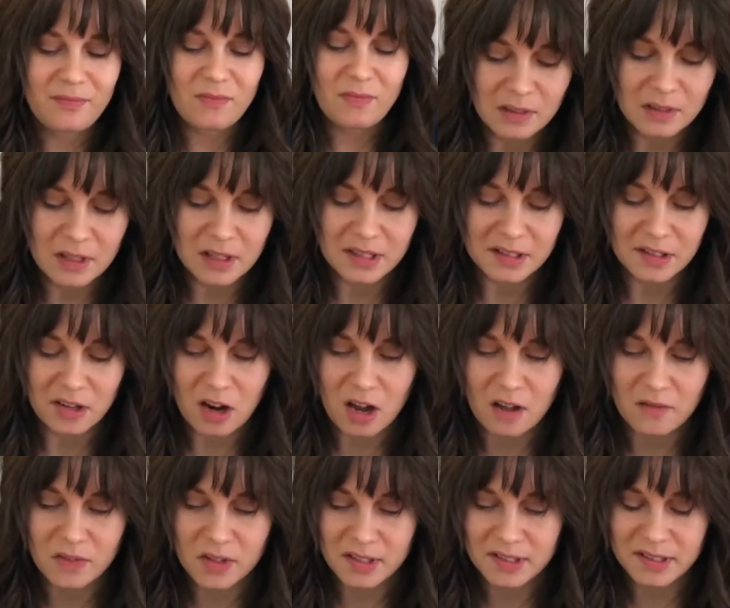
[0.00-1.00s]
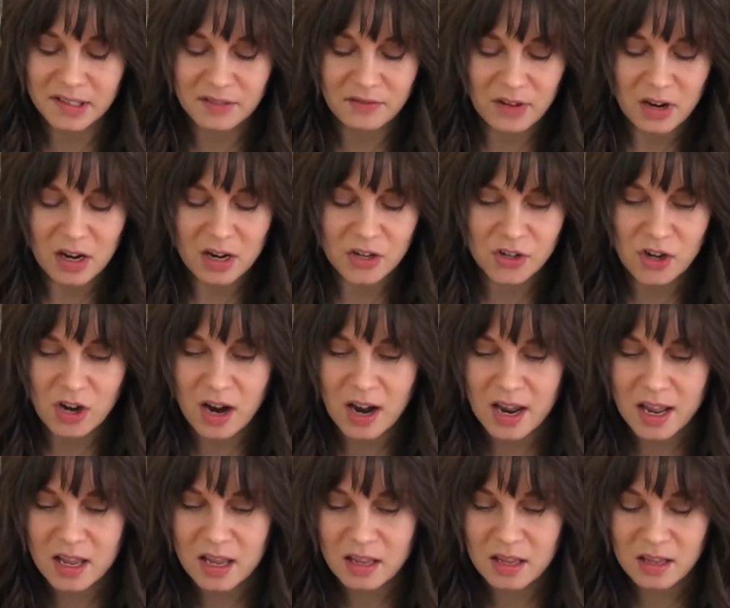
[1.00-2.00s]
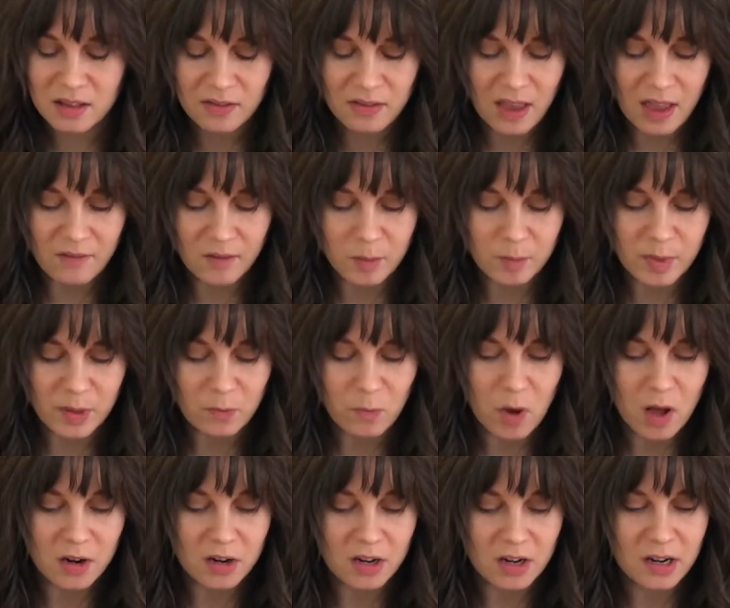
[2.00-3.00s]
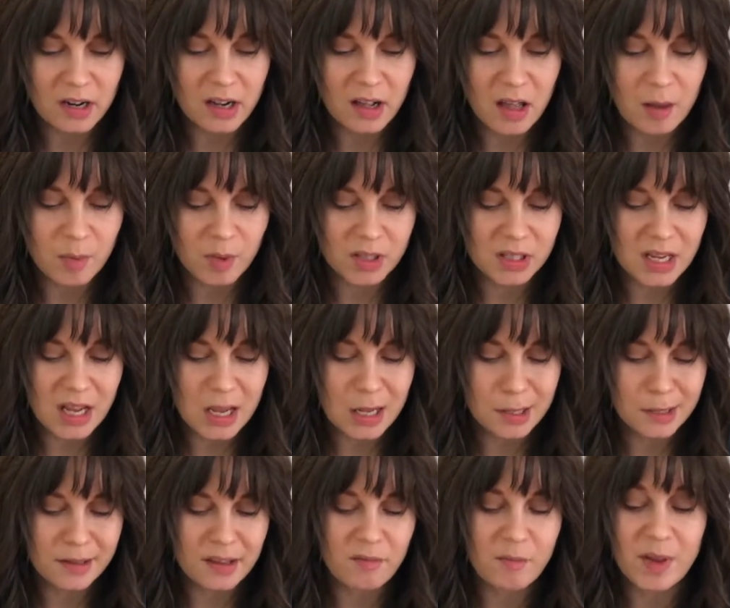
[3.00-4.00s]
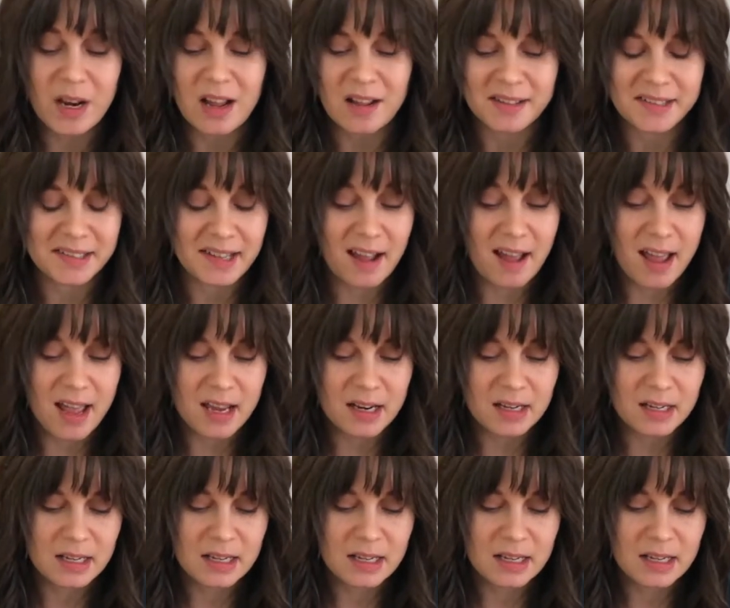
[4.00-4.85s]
These are obviously very dry. Haven't been watered in a couple days. They've been outside.